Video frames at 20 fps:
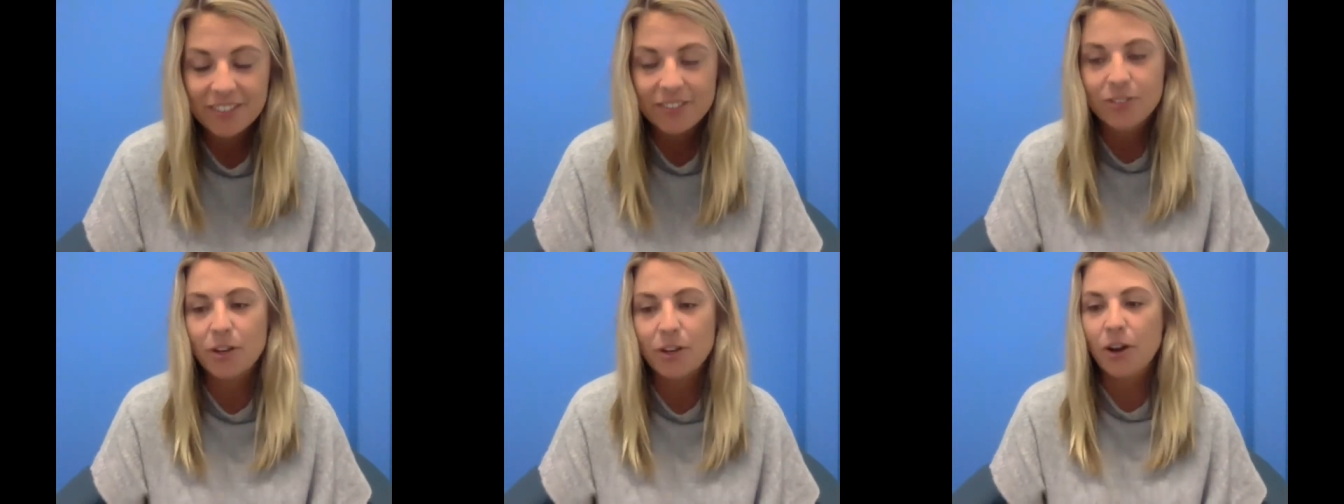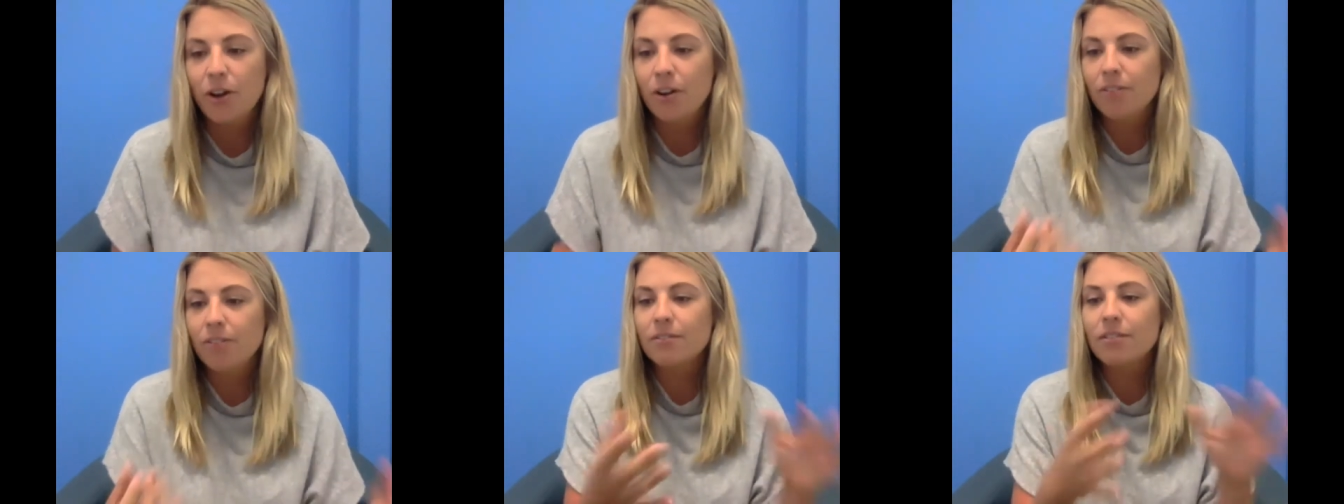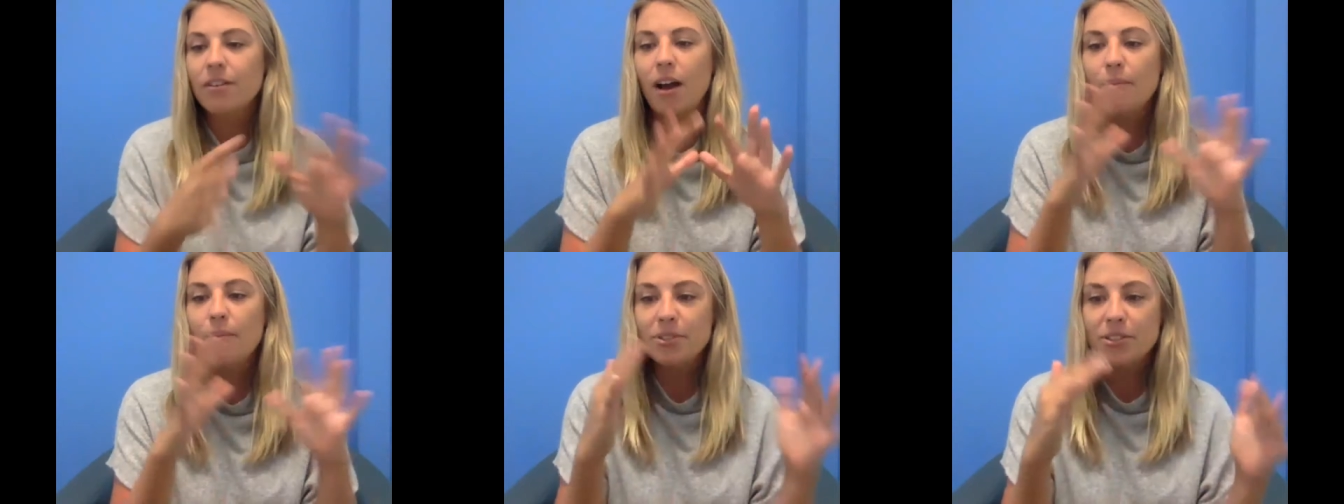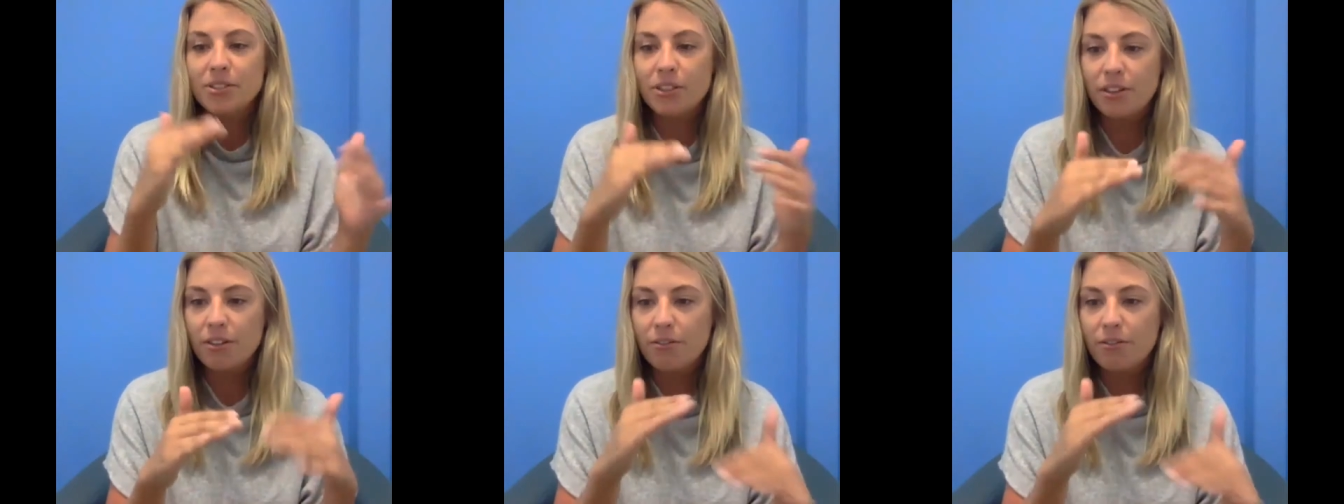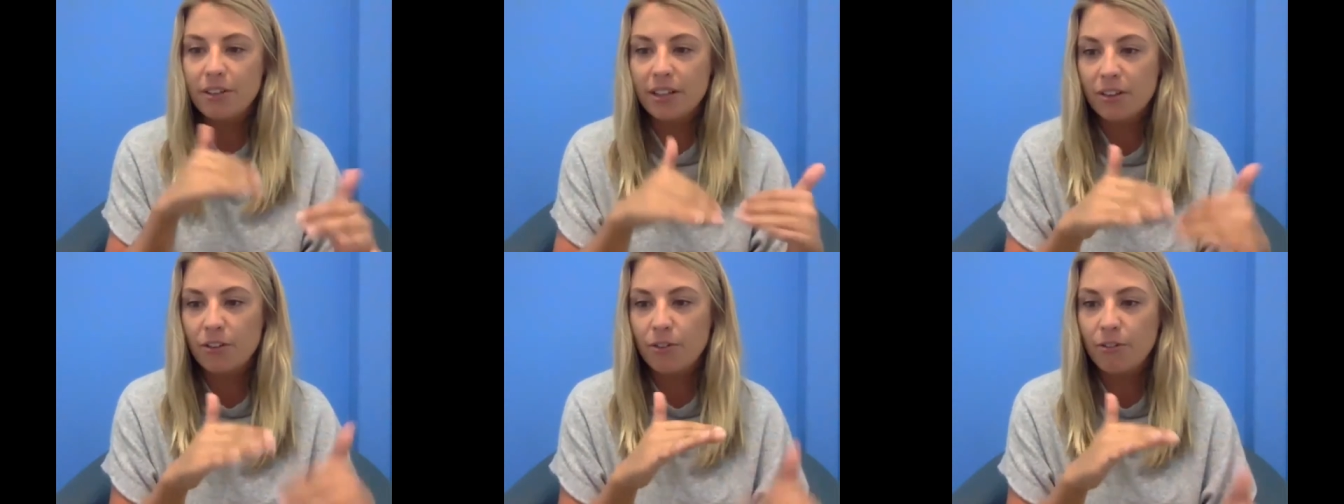So I'm just going to
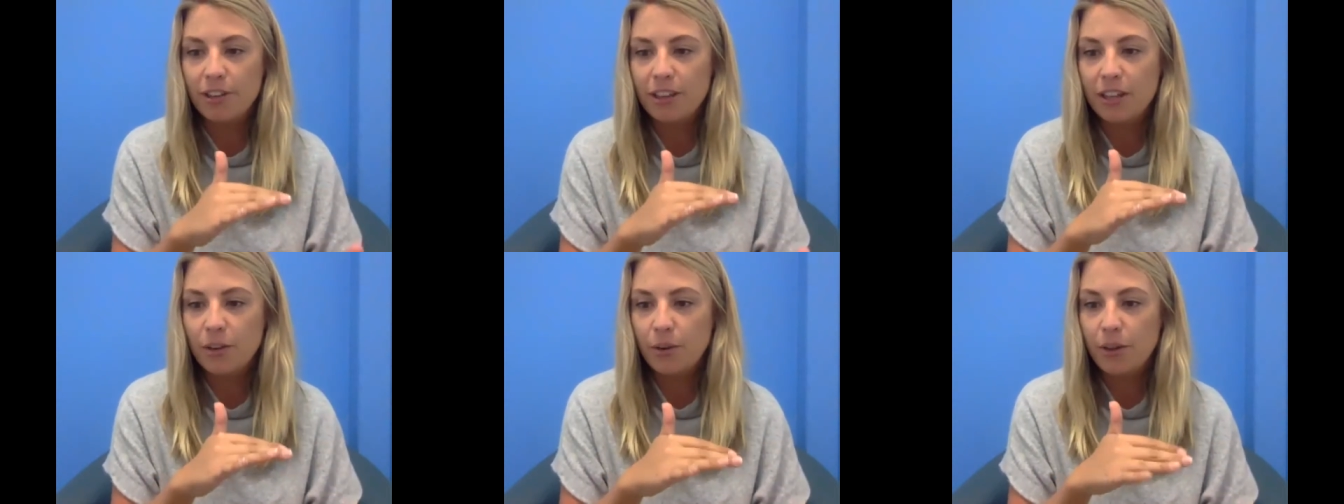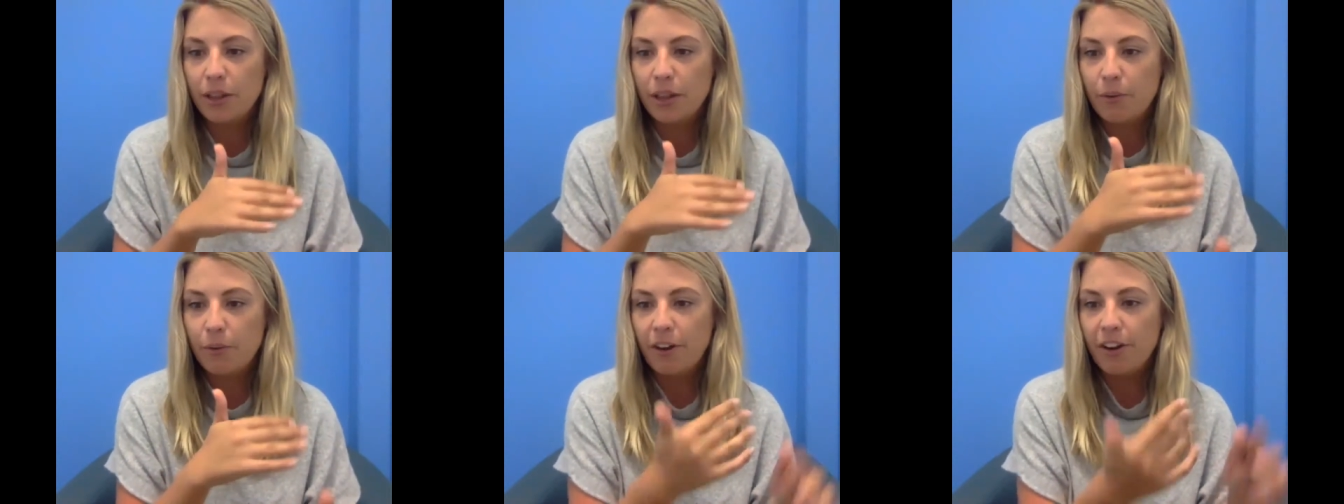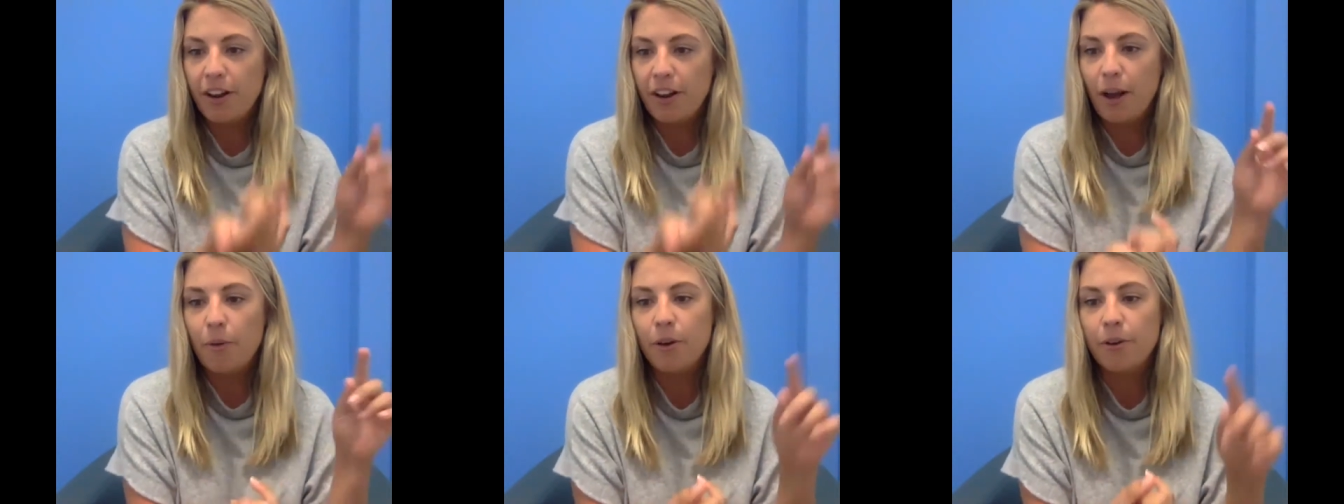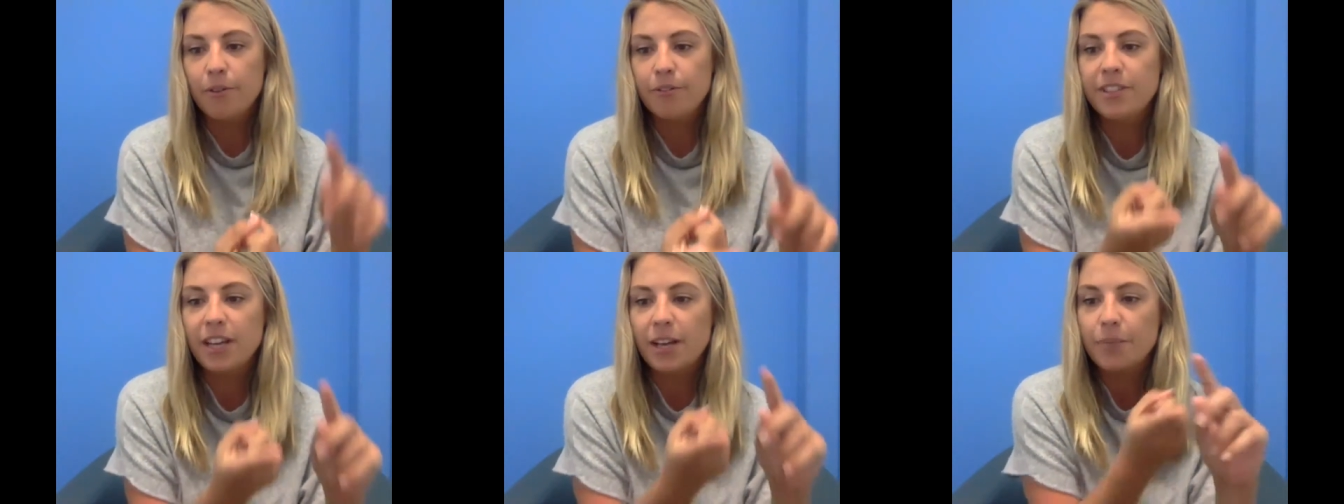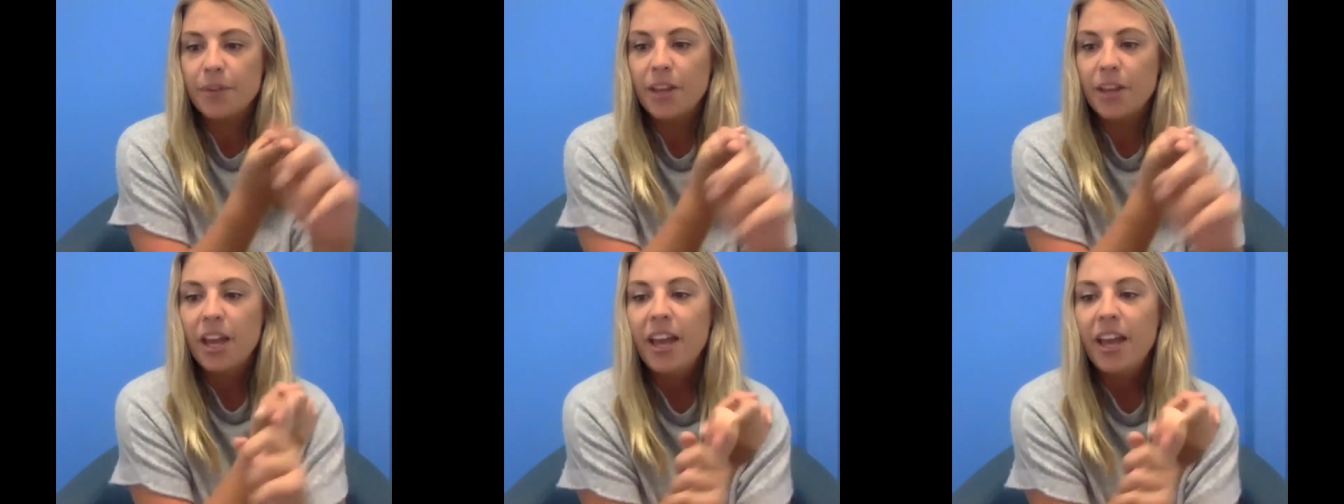re- really quickly recap what we've done.